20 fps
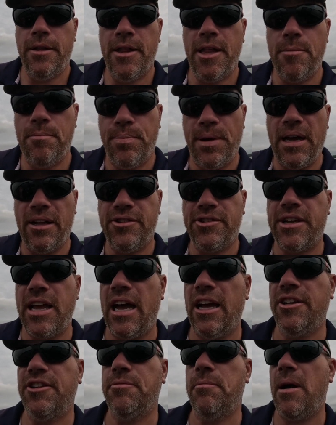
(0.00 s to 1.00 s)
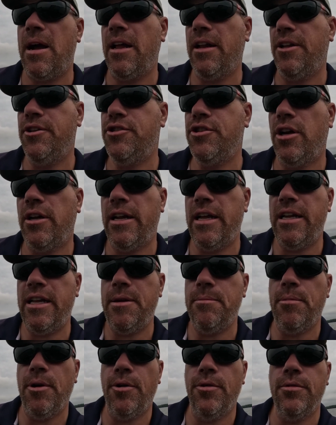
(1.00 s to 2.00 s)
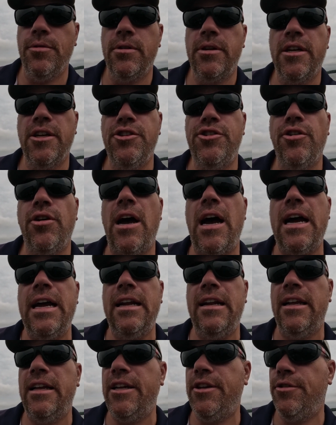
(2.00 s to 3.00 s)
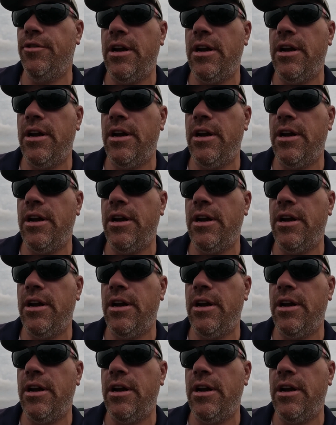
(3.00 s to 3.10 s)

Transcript: the best gas mileage on any boat because you're idling,